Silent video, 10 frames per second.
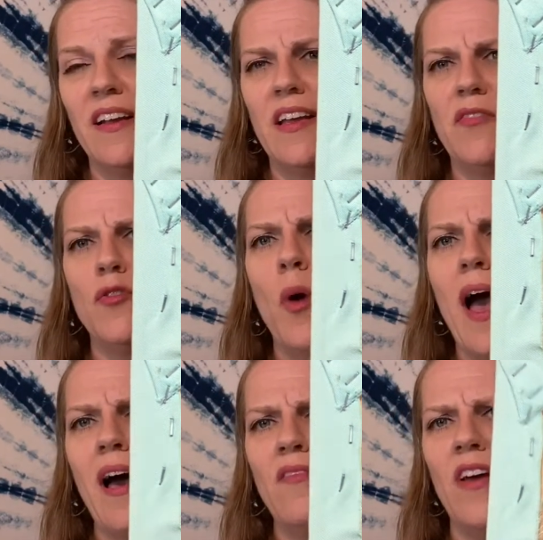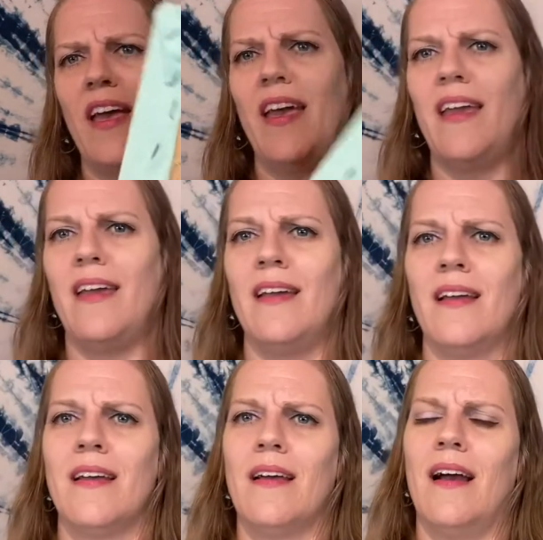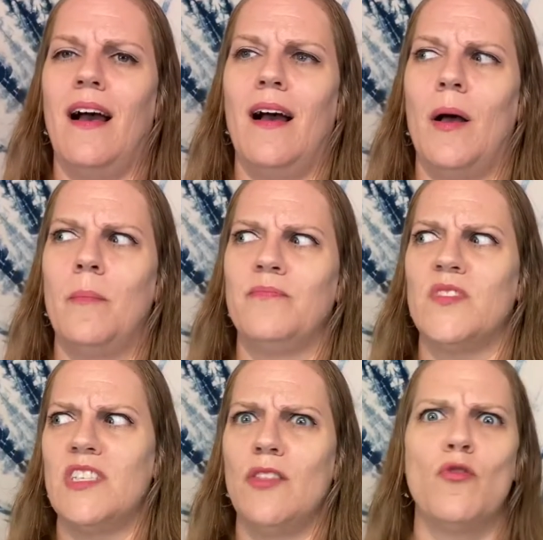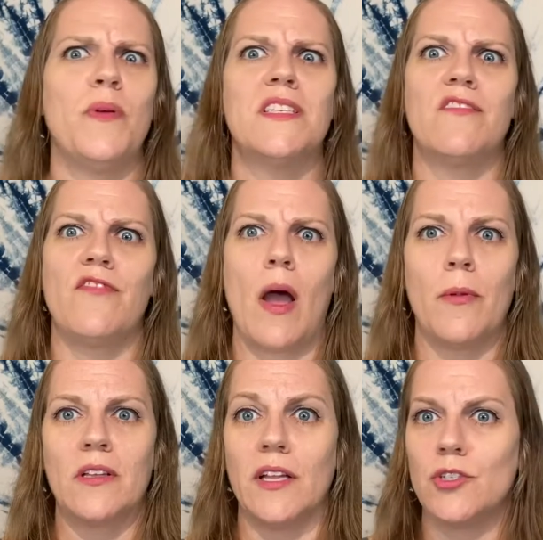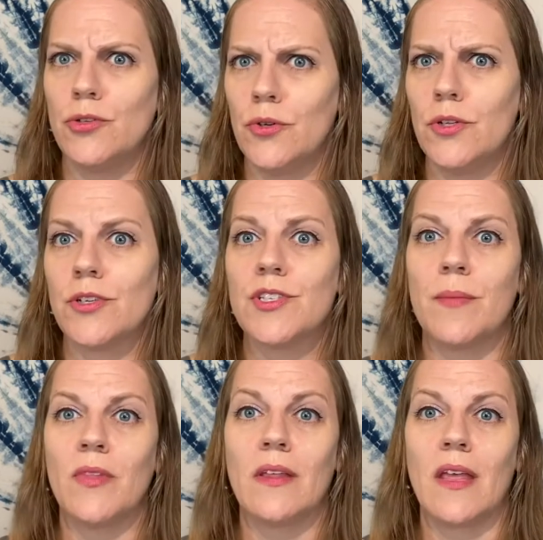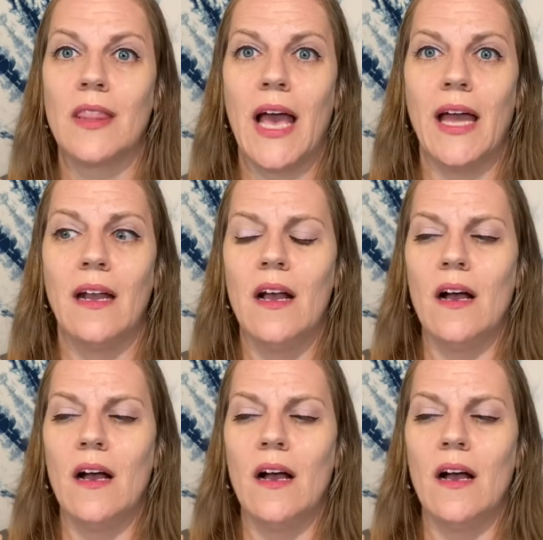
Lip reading: If you have a see-through piece of fabric, like tulle or something like that,